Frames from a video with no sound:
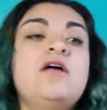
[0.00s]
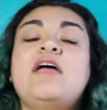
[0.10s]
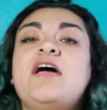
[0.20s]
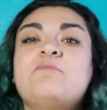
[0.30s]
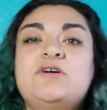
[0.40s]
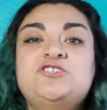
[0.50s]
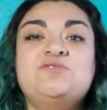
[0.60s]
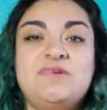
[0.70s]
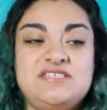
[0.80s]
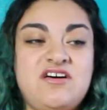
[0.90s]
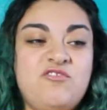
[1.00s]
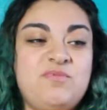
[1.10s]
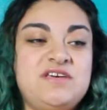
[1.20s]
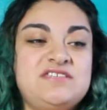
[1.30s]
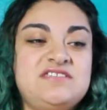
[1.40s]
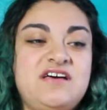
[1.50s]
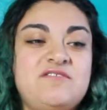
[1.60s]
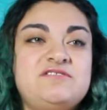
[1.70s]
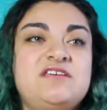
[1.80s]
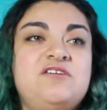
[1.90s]
and pushing myself, because I
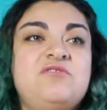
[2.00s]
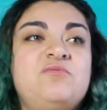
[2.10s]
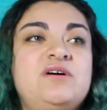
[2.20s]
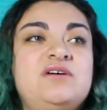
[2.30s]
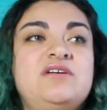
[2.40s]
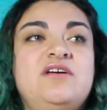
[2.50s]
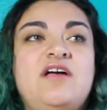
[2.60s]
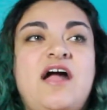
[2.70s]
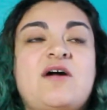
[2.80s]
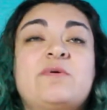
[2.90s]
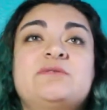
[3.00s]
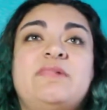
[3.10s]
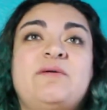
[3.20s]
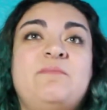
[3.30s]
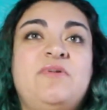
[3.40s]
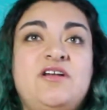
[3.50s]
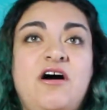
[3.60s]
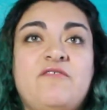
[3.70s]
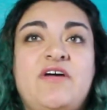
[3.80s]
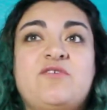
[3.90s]
was like, you know what? I worked my butt
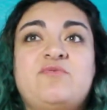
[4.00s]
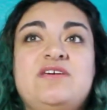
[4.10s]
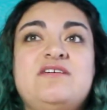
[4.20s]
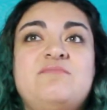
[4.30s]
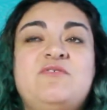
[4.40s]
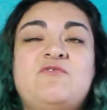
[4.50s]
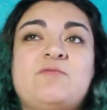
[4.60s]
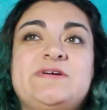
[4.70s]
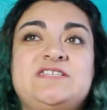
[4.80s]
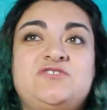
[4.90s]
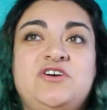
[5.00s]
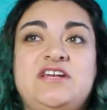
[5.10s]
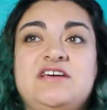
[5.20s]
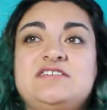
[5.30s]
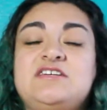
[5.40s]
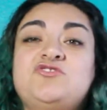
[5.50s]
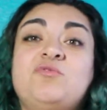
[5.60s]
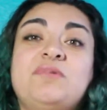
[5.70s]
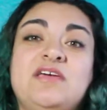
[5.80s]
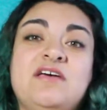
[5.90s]
off that week before basic training, because they
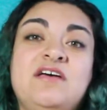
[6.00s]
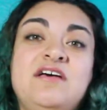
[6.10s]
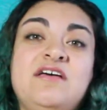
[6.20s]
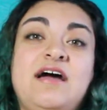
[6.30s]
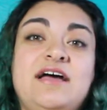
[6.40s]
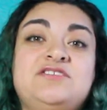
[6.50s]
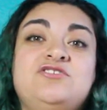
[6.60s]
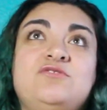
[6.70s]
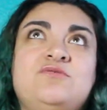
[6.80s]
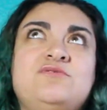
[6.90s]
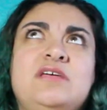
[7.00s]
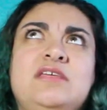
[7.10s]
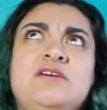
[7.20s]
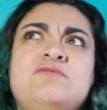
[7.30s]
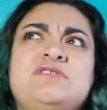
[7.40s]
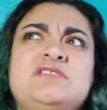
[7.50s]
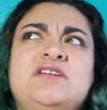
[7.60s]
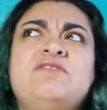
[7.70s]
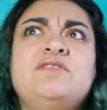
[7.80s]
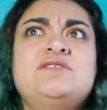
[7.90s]
told me I had to lose, I think it was
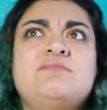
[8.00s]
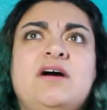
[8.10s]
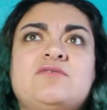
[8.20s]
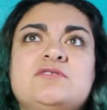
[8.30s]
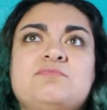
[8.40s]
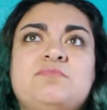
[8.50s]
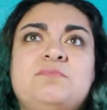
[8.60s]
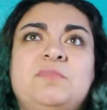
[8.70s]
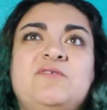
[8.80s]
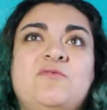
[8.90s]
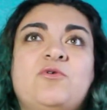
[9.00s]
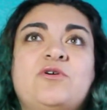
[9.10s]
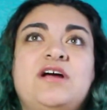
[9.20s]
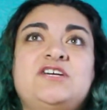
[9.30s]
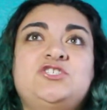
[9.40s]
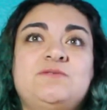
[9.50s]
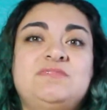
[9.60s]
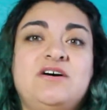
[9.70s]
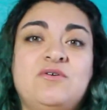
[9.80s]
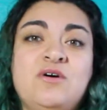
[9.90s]
10 or 15 pounds before I shipped
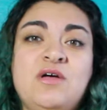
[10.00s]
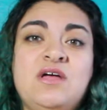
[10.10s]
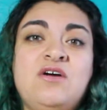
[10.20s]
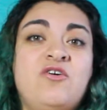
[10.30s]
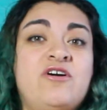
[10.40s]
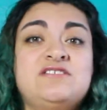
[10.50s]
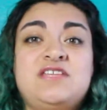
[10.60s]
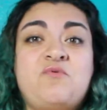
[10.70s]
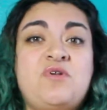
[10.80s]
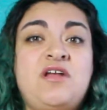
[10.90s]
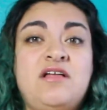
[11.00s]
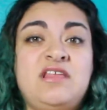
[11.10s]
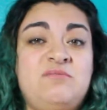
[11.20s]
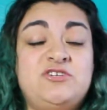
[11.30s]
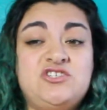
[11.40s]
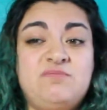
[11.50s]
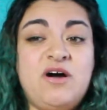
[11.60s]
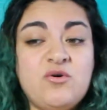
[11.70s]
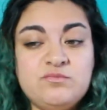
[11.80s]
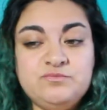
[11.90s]
out, or else they would not let me ship
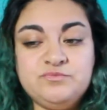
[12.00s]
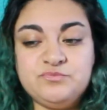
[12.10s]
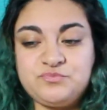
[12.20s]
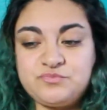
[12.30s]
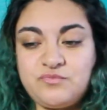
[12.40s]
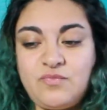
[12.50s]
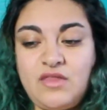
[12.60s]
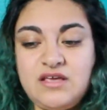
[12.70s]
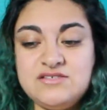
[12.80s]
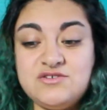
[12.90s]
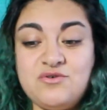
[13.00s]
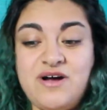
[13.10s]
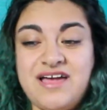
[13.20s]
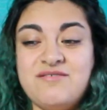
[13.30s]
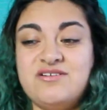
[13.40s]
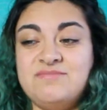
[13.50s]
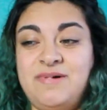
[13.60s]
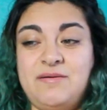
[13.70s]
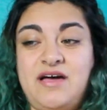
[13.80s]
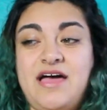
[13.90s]
out. So I worked
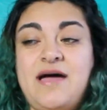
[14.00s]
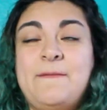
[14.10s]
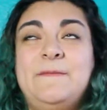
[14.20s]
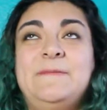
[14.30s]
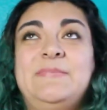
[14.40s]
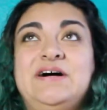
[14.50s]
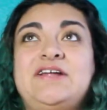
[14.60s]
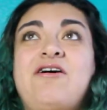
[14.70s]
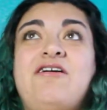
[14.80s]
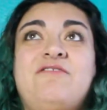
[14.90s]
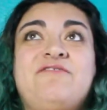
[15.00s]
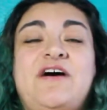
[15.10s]
my butt off